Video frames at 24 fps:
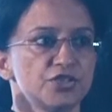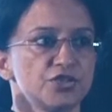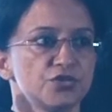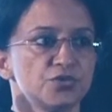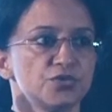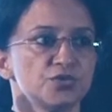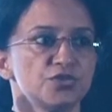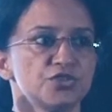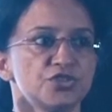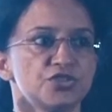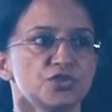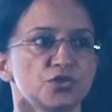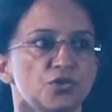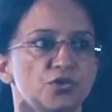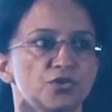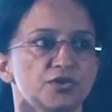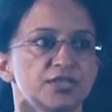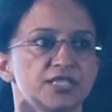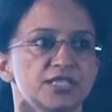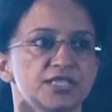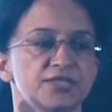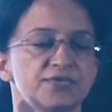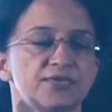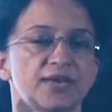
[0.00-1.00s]
to store
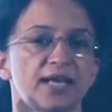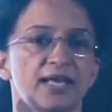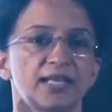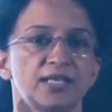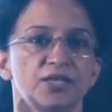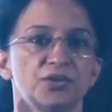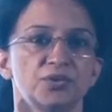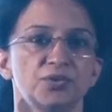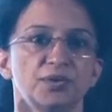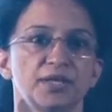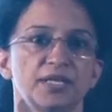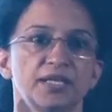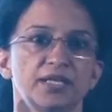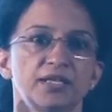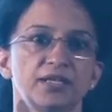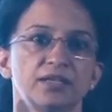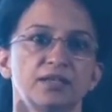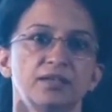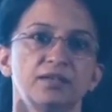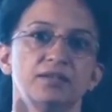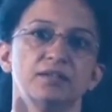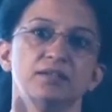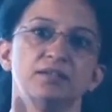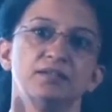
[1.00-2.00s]
this value
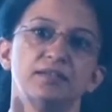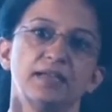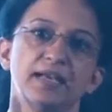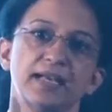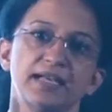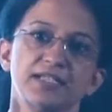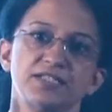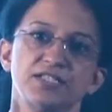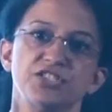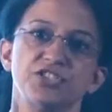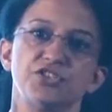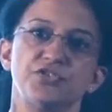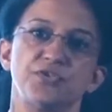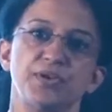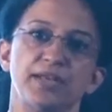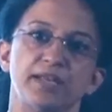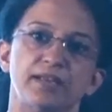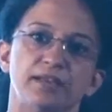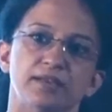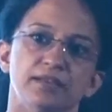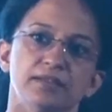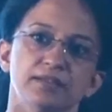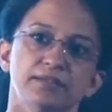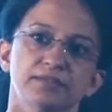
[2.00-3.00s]
in as a
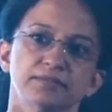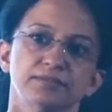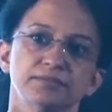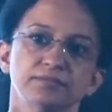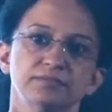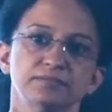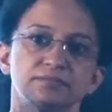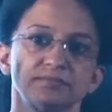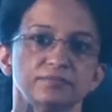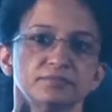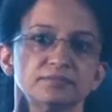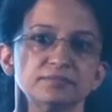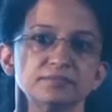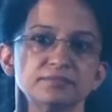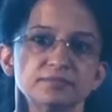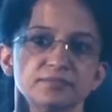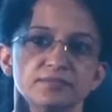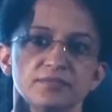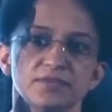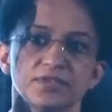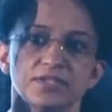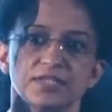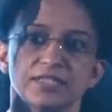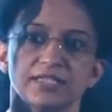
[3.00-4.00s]
string?
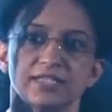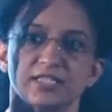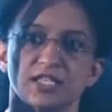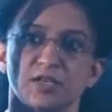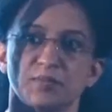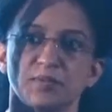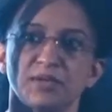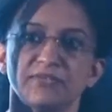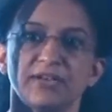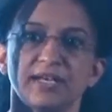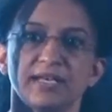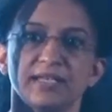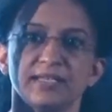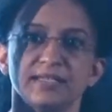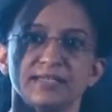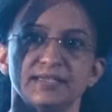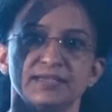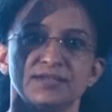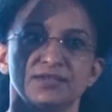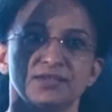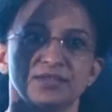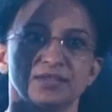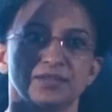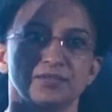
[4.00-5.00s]
Some of
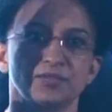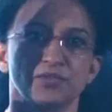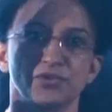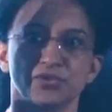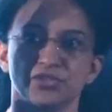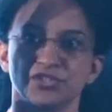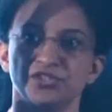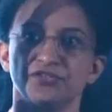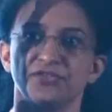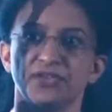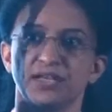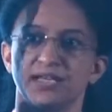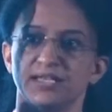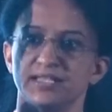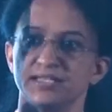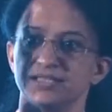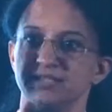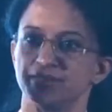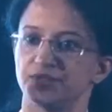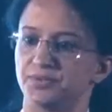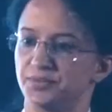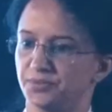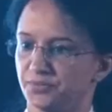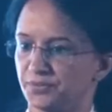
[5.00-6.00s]
us, most of
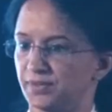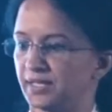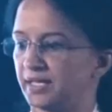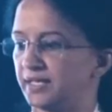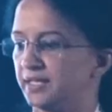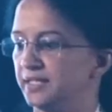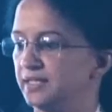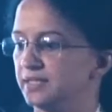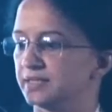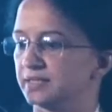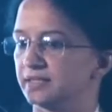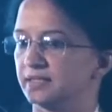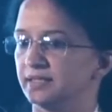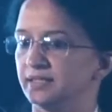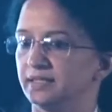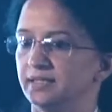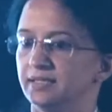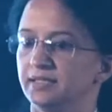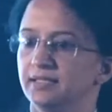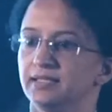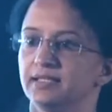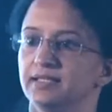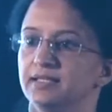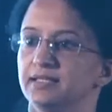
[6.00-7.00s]
us, right?
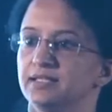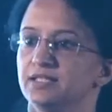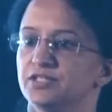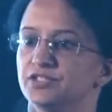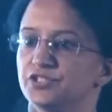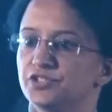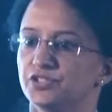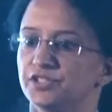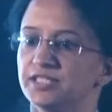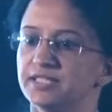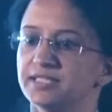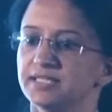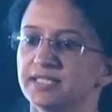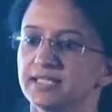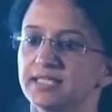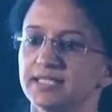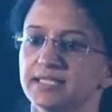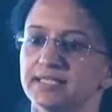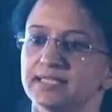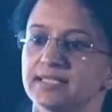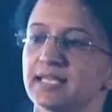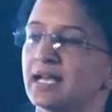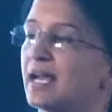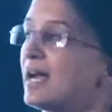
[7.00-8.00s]
So this
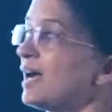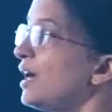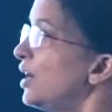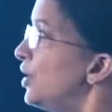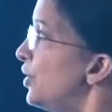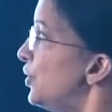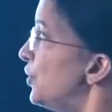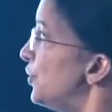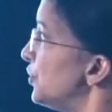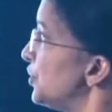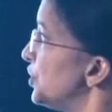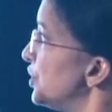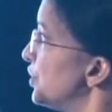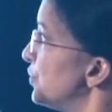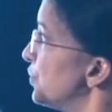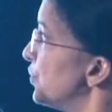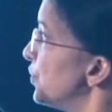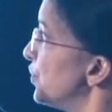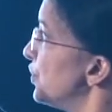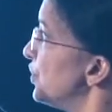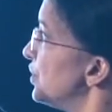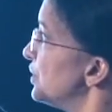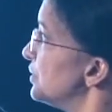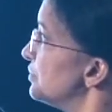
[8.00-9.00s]
is how you
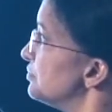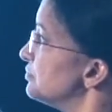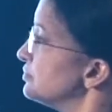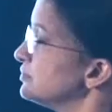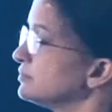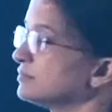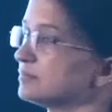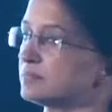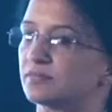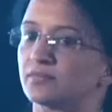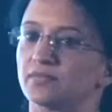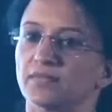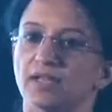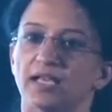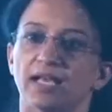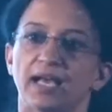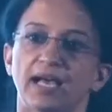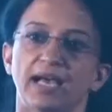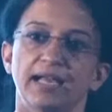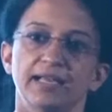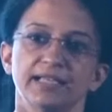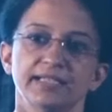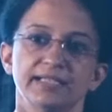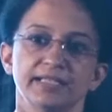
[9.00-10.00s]
would
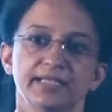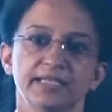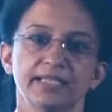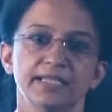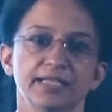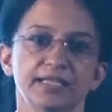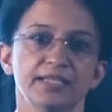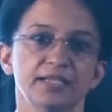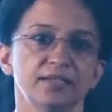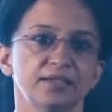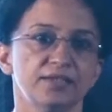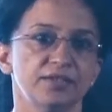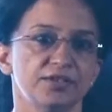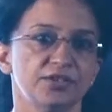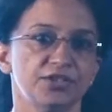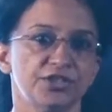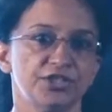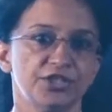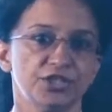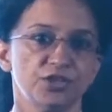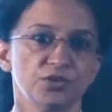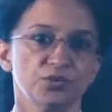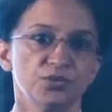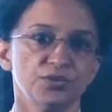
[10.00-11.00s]
ideally
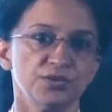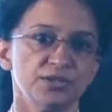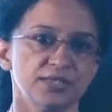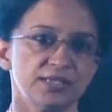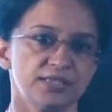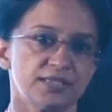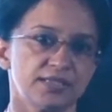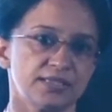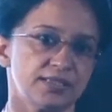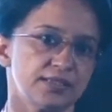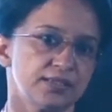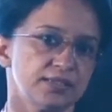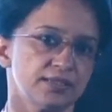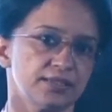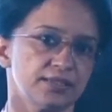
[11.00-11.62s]
use